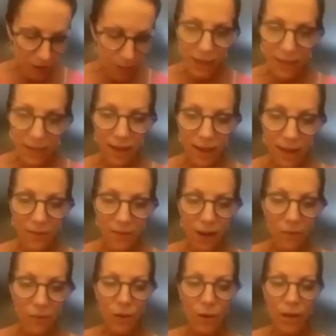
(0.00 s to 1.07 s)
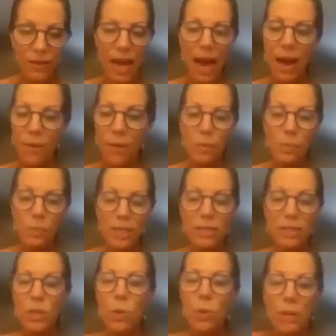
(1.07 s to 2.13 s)
best life ever, that would be
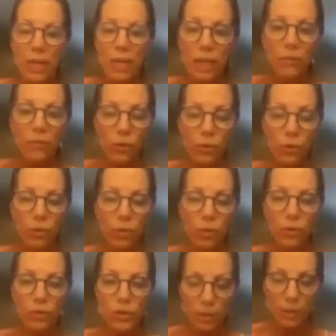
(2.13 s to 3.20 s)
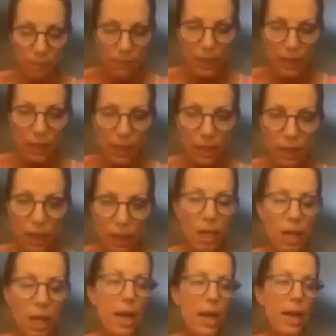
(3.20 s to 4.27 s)
so meaningful to me.
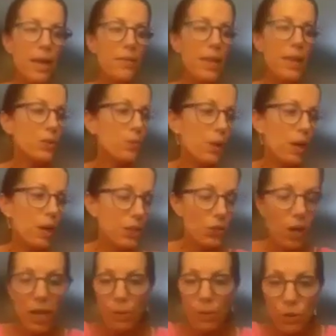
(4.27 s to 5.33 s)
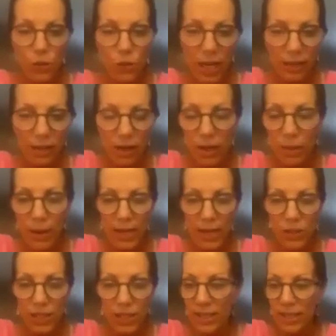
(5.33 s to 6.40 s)
And that's what I project onto
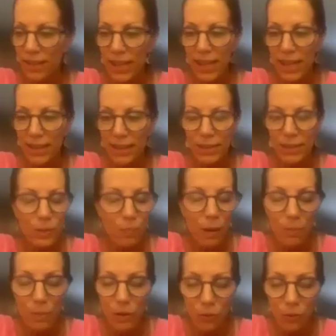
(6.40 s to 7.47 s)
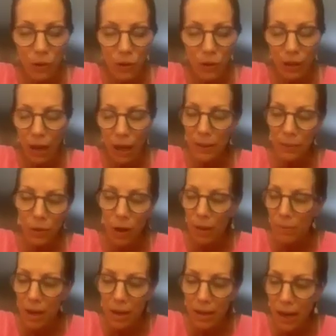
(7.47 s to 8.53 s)
patients, that this is a bump in the road. A lot of people go, I'm
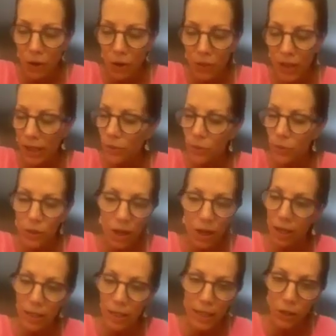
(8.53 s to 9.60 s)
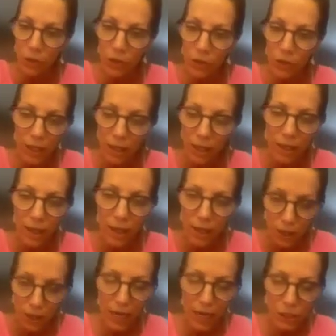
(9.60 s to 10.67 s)
not unhealthy. I go, well, you're not unhealthy.
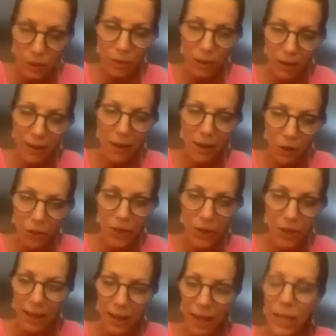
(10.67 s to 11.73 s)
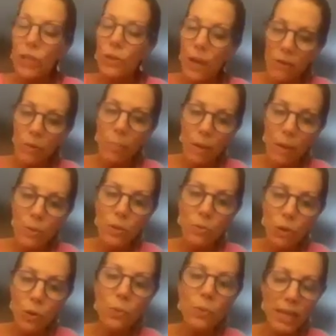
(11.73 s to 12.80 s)
You're actually really healthy. You have a bump in the
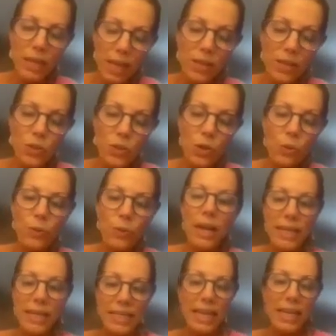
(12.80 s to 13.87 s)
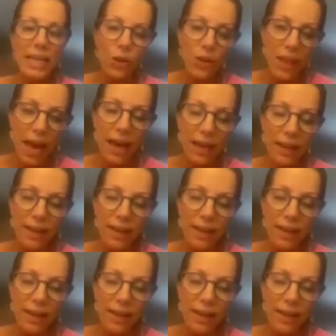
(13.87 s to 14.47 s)
road with cancer. We got to take care of that